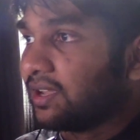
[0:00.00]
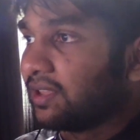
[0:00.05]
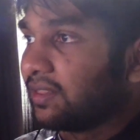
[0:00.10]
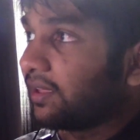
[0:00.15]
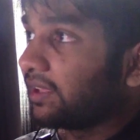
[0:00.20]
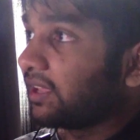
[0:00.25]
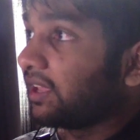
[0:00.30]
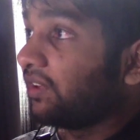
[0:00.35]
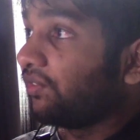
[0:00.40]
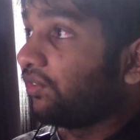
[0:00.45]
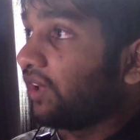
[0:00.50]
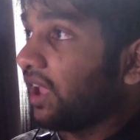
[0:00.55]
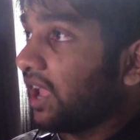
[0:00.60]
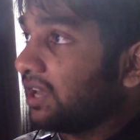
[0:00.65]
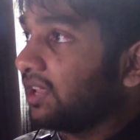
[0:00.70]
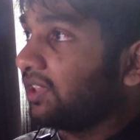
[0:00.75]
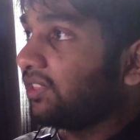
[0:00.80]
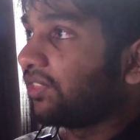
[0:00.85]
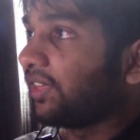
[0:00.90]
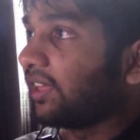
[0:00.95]
Like, if
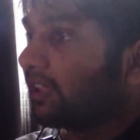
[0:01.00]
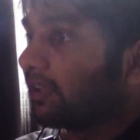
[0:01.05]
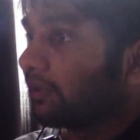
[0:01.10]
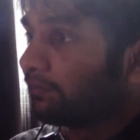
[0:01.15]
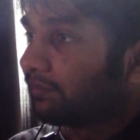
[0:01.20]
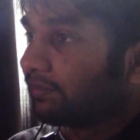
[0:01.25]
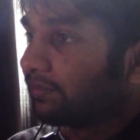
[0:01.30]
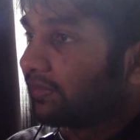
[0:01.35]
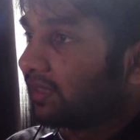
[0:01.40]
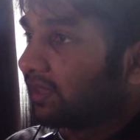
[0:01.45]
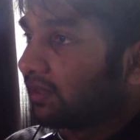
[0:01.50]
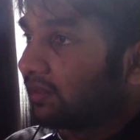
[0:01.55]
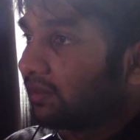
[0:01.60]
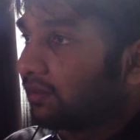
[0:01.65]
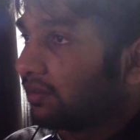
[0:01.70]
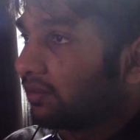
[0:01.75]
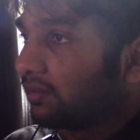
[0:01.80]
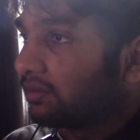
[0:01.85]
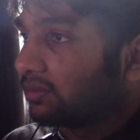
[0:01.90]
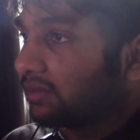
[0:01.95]
anything,
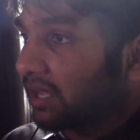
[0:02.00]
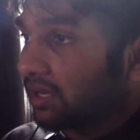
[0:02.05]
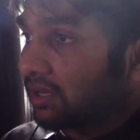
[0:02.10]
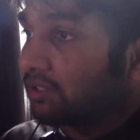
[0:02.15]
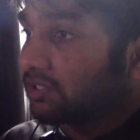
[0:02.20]
that